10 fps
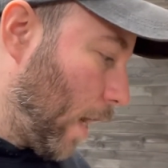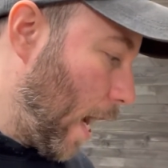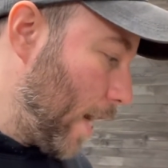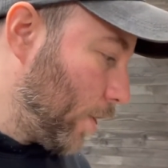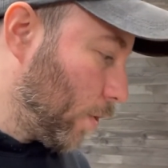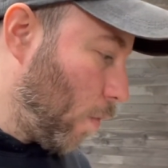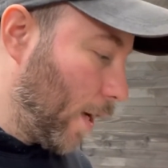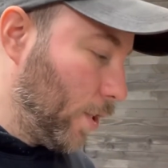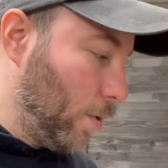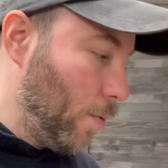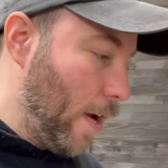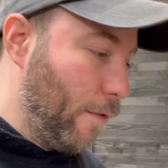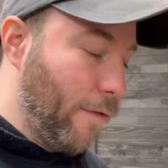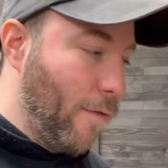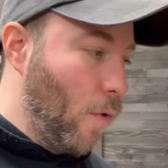I just wanted to
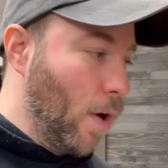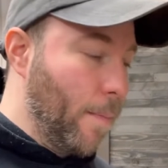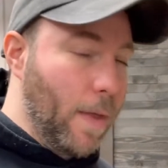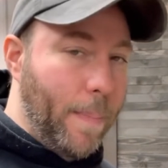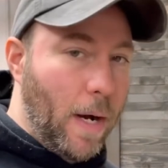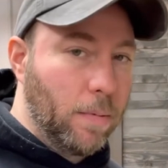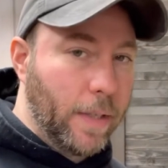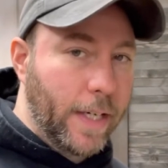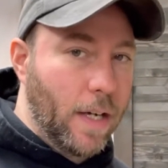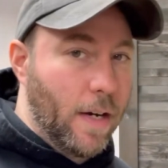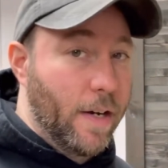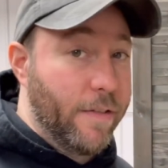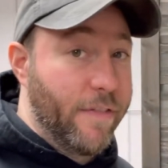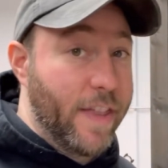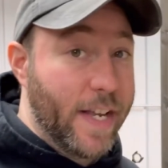inform the public
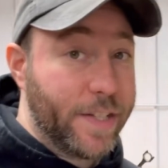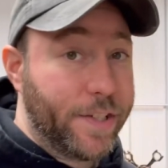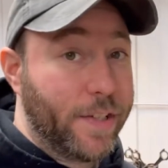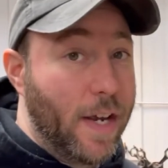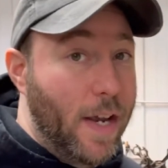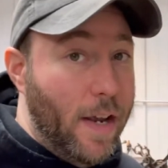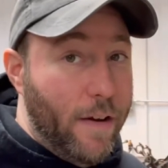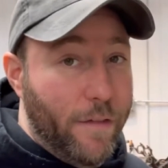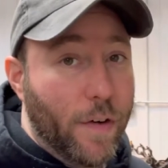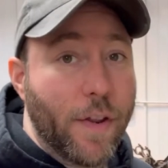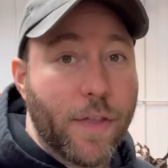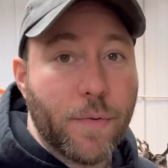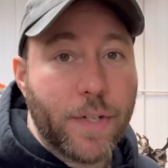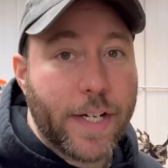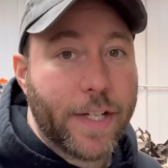of this for
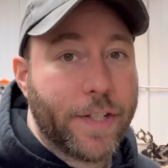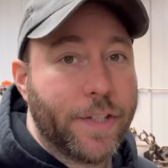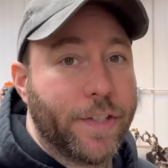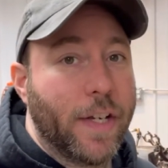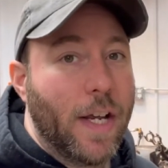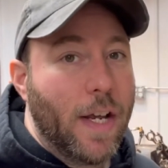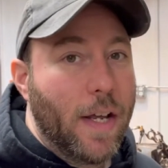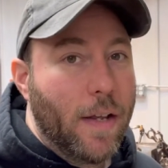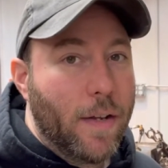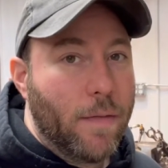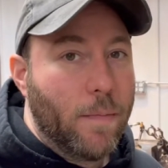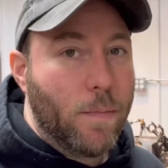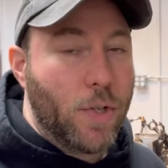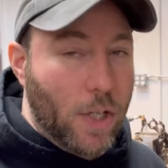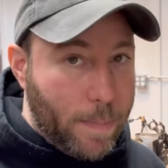enthusiasts.
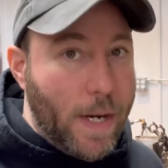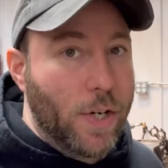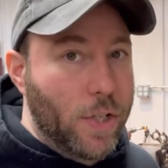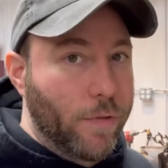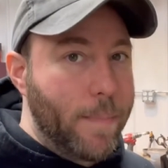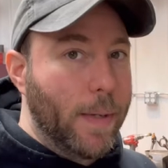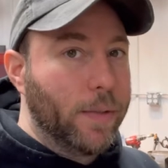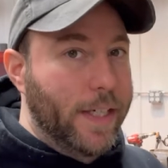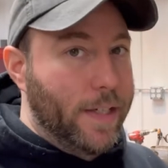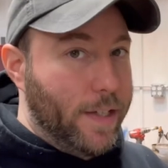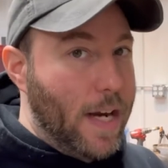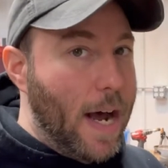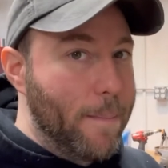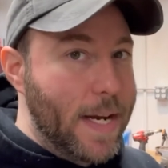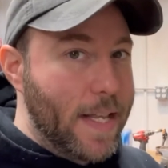Just because you're rebuilding does
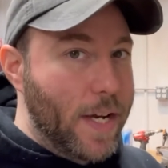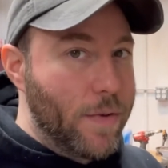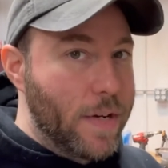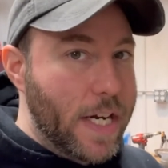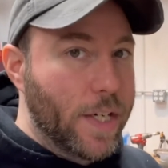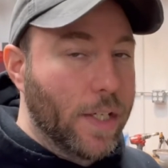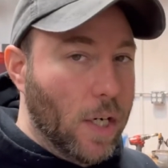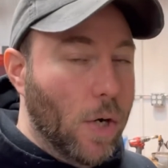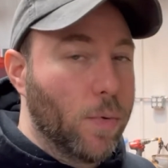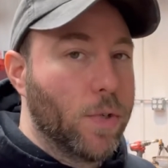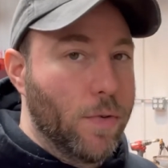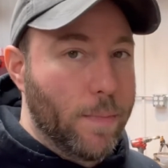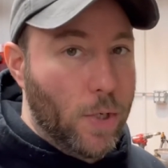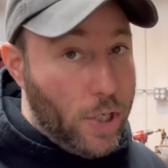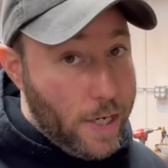not mean that you need to go to the
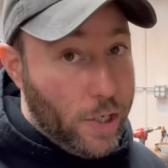machine